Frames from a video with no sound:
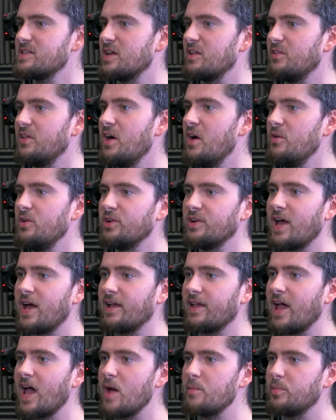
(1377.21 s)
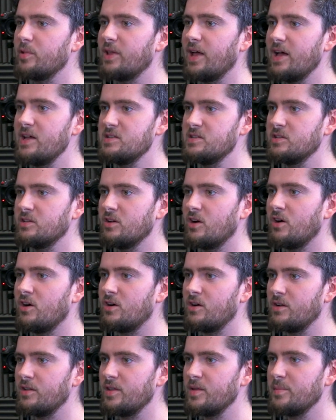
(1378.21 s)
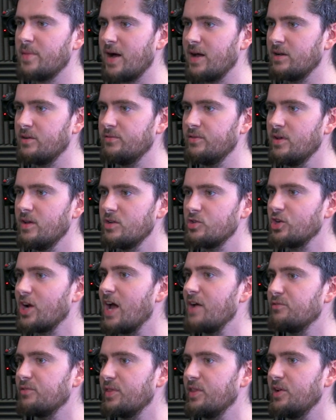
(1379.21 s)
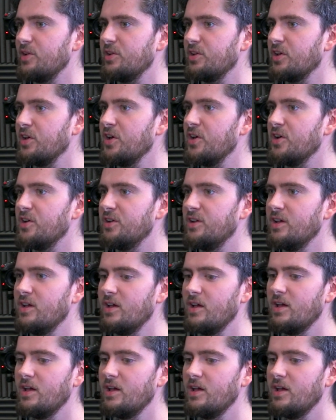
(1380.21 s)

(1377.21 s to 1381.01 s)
that low, you're not capitalizing on the amount of traffic that you could.